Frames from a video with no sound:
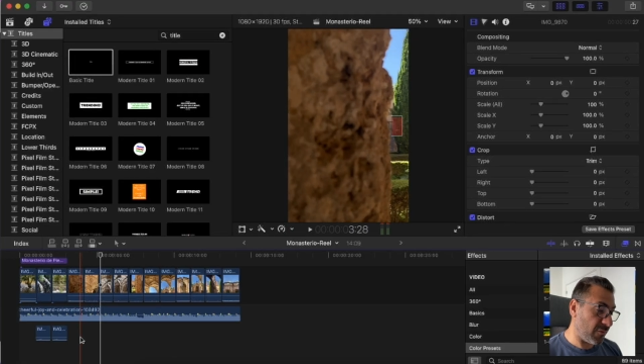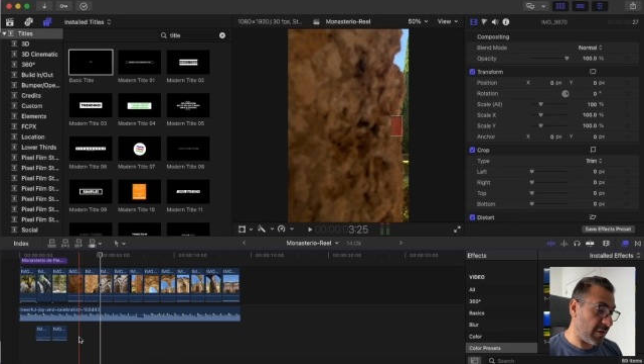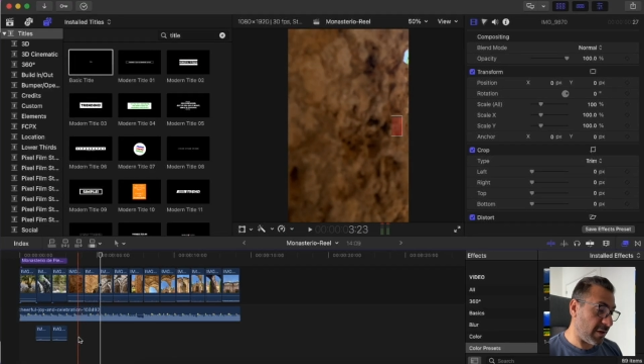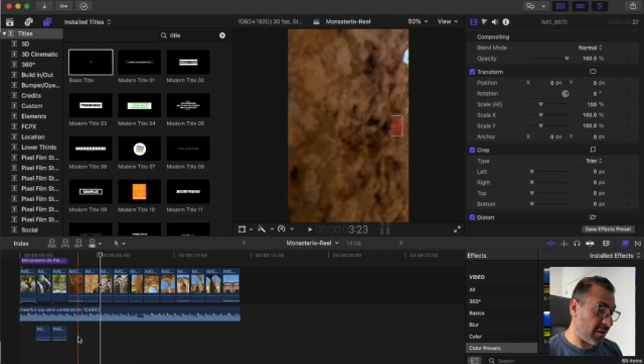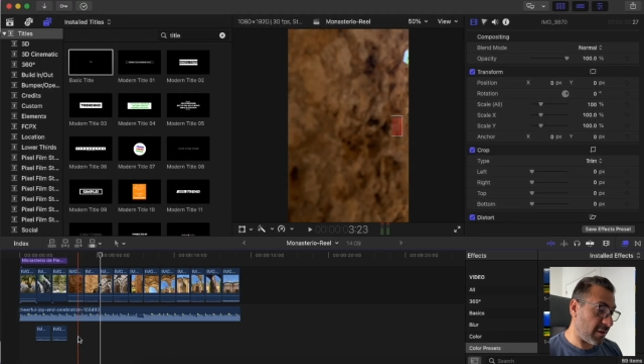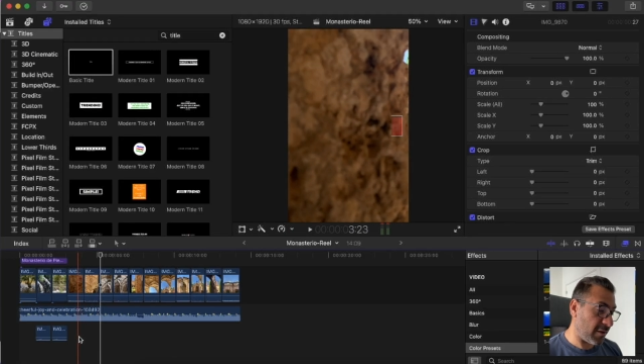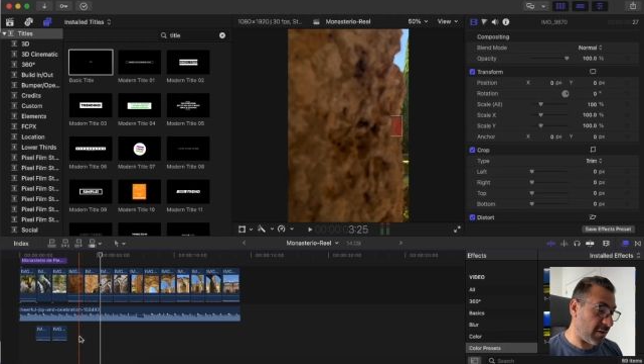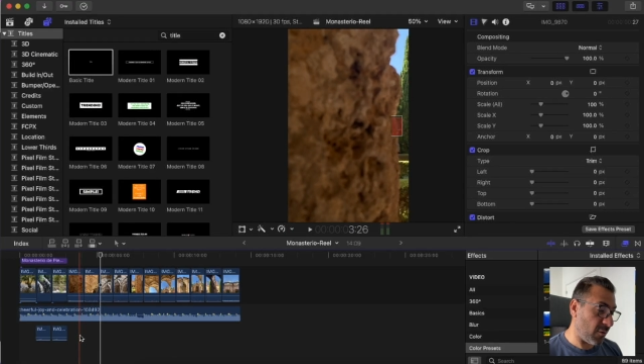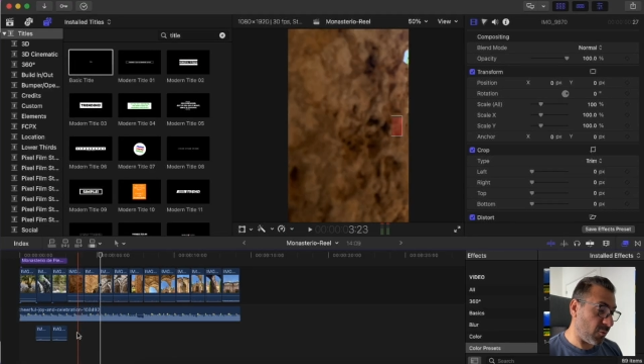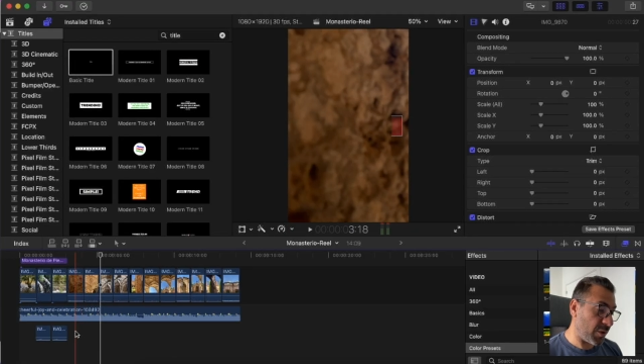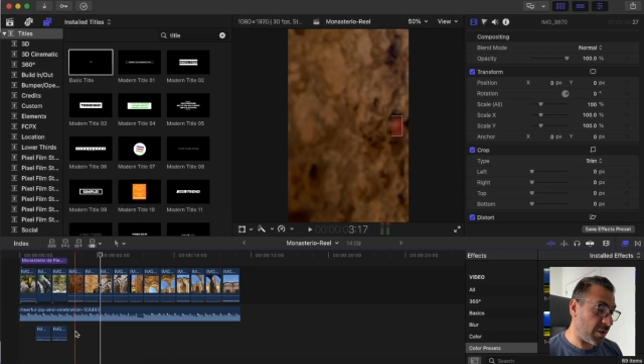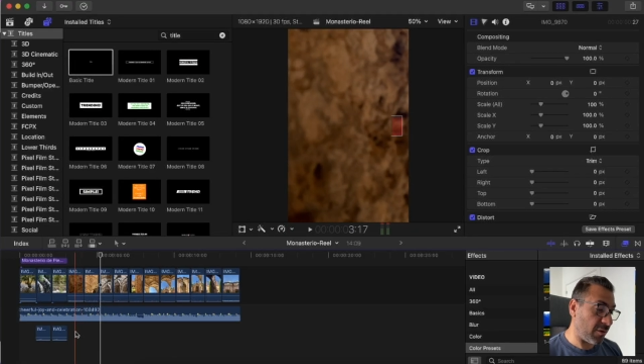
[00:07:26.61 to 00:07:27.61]
the
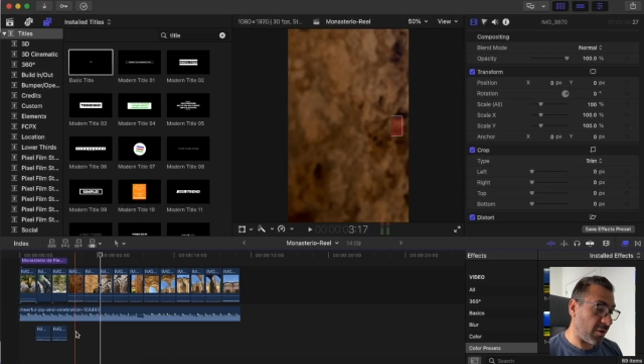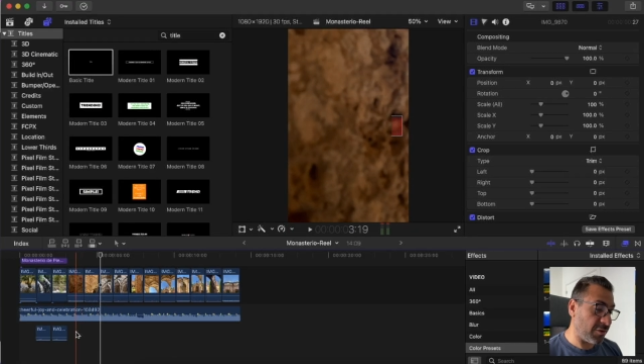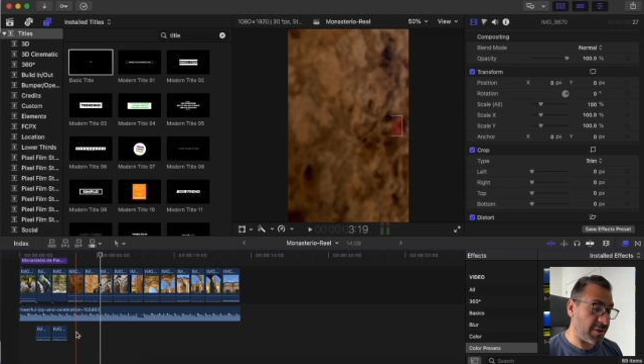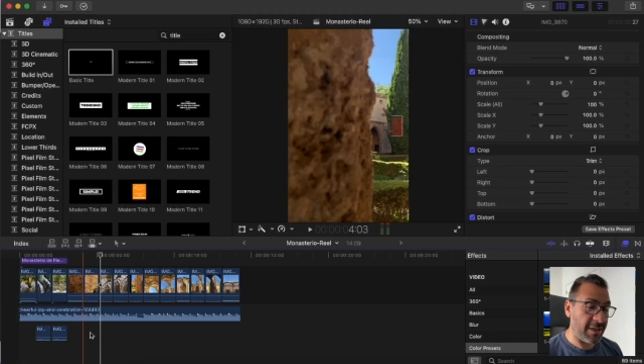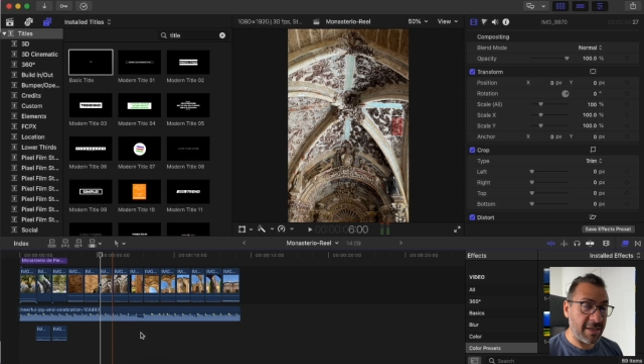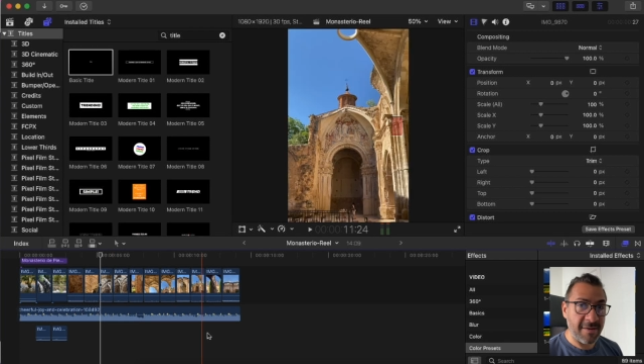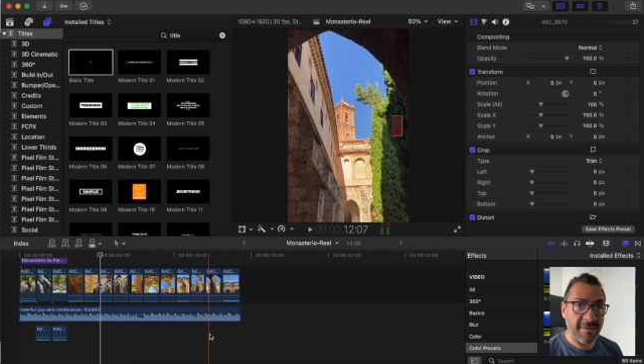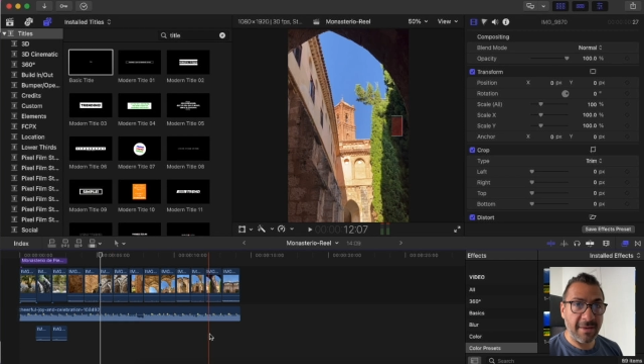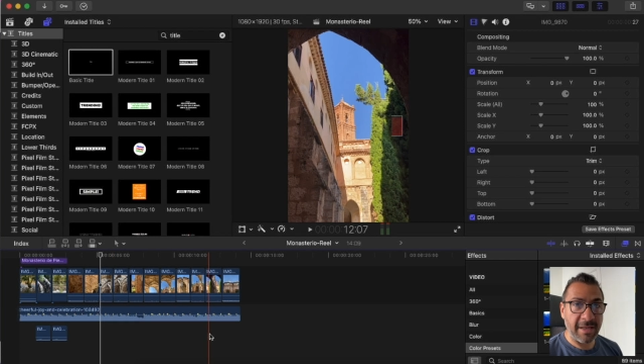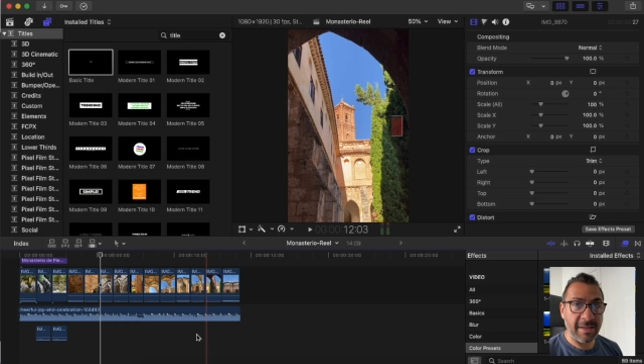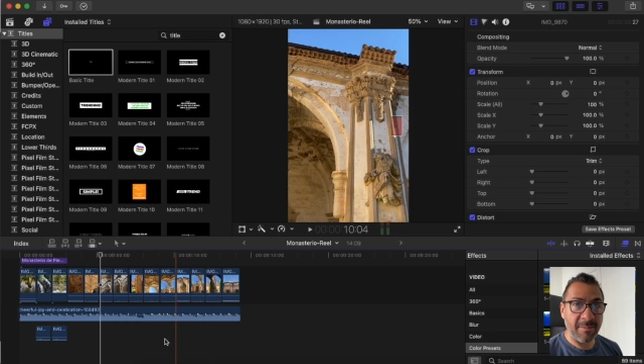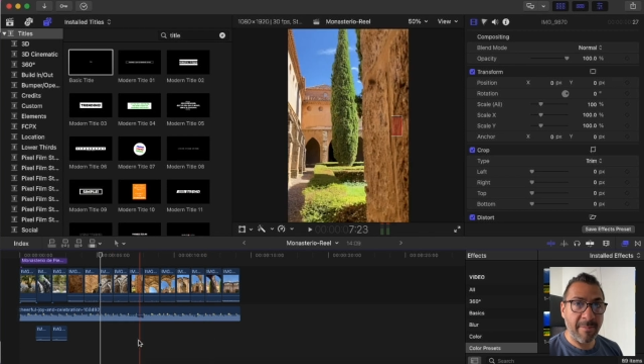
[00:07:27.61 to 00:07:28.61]
audio underneath and then